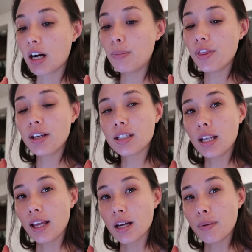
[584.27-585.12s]
A couple things
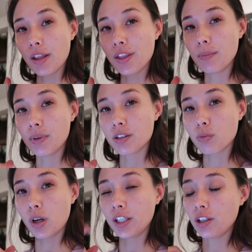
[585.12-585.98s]
I like about them
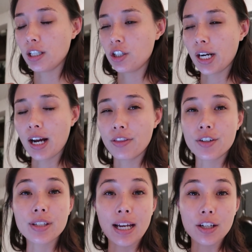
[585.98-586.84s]
is, one, you can check out
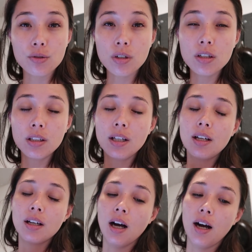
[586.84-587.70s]
their schedule
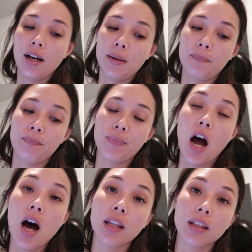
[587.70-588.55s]

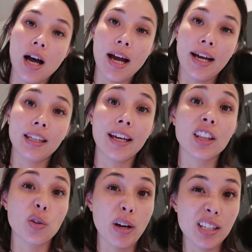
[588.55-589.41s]
online,
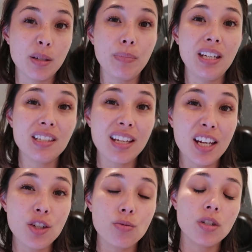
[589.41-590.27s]
like the recipe
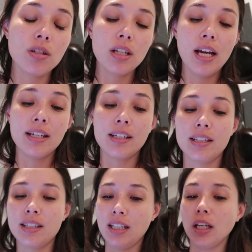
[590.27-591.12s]
schedule,
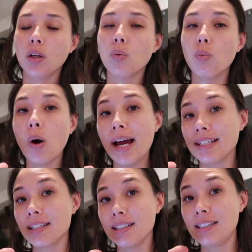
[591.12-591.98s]
to see
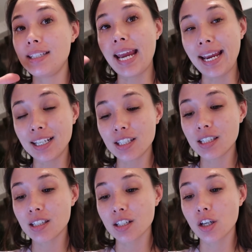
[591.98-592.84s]
what
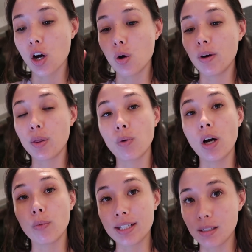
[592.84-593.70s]
dates go with
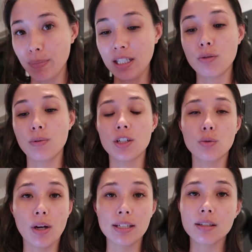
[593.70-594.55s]
what recipes, which
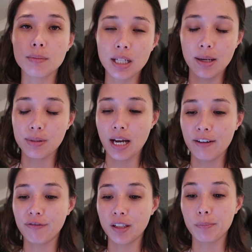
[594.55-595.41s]
is why sometimes
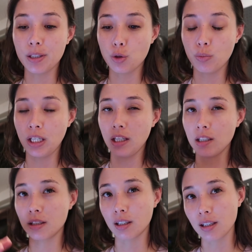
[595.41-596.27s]
I flip
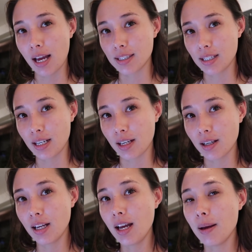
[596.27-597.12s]
between the classic